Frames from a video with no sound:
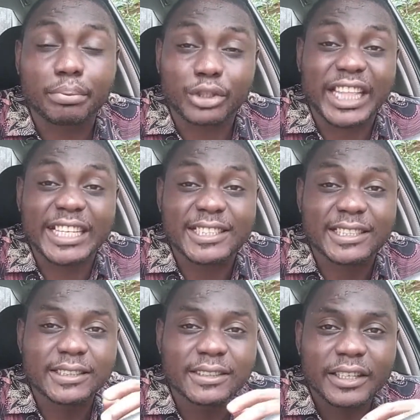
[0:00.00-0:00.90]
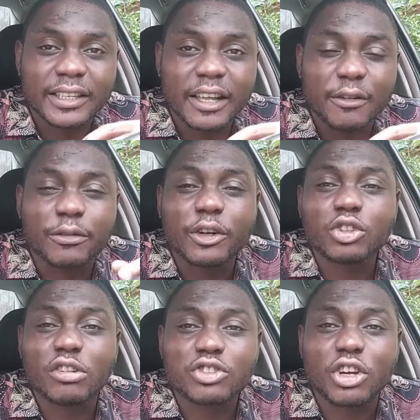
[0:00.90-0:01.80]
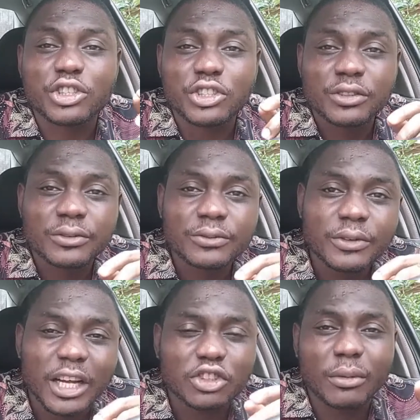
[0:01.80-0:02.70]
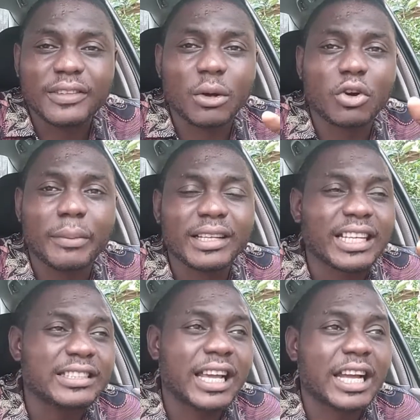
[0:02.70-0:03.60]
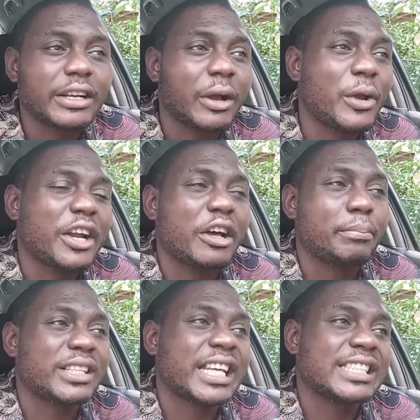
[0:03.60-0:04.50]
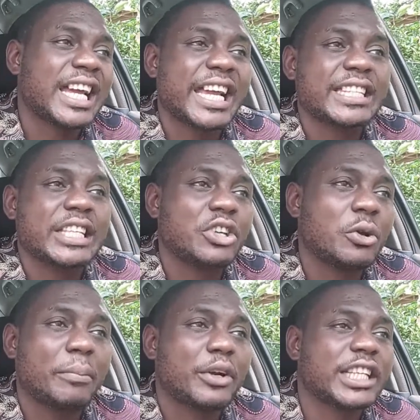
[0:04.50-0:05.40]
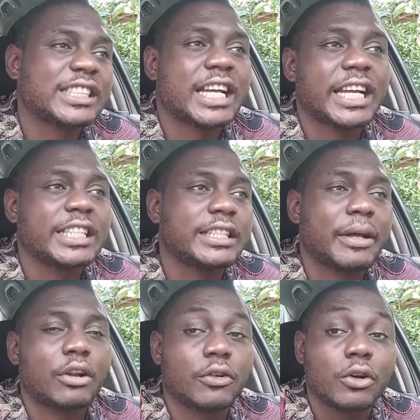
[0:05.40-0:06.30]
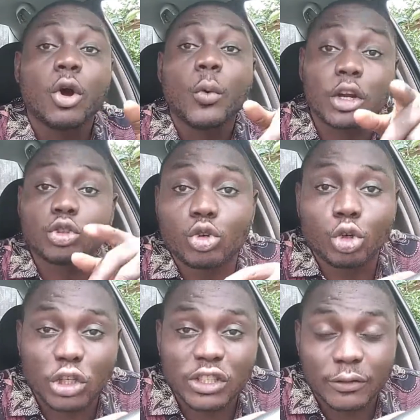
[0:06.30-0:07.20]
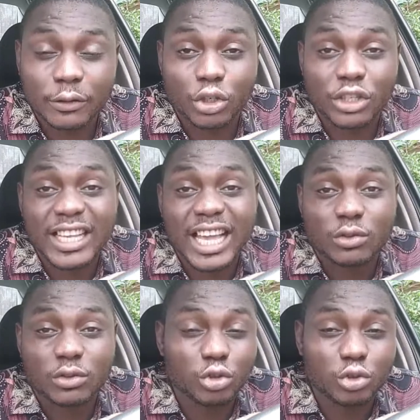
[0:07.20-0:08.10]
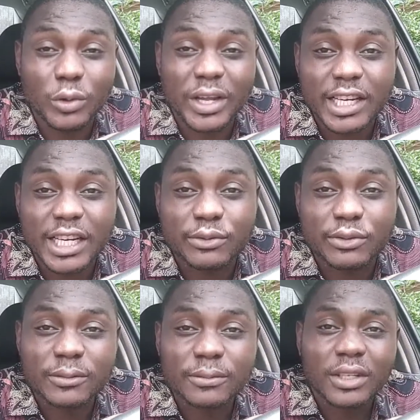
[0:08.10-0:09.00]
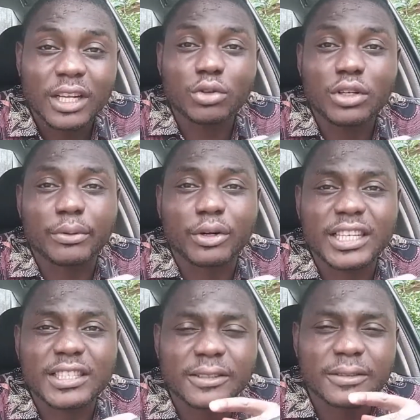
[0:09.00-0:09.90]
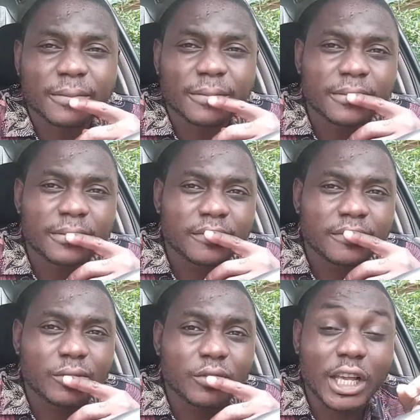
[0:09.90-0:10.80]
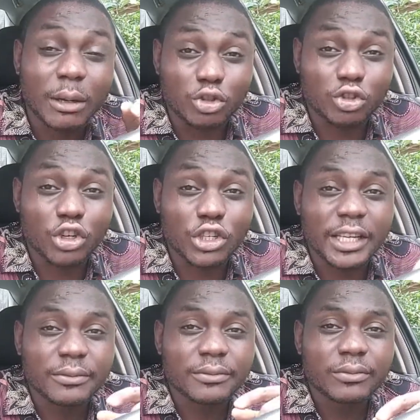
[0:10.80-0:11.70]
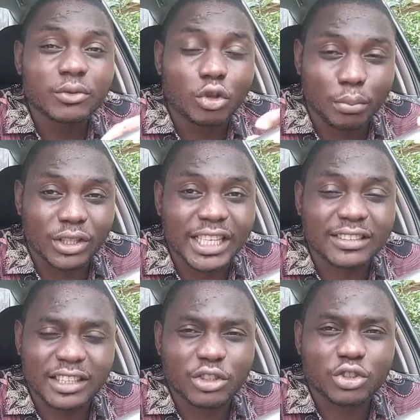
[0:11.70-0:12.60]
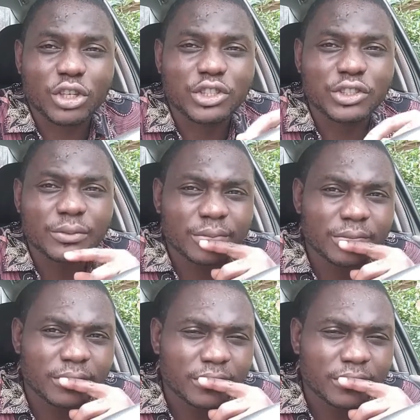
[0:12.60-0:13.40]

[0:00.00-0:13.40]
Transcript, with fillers: rape protests in front of church. And some of them will come out and say, ah, We are not protesting against the church, we are protesting against the man of God. Why don't you go to his, to his house? Don't you know where he lives? And do the protest. He came on Sunday to protest in his church.